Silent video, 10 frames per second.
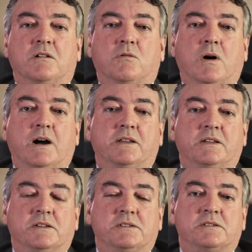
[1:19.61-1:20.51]
One
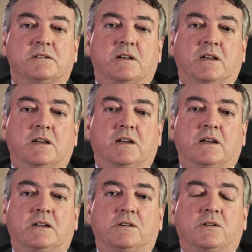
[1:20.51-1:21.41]
is
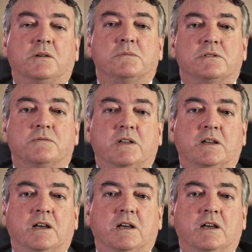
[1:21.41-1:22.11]
in terms of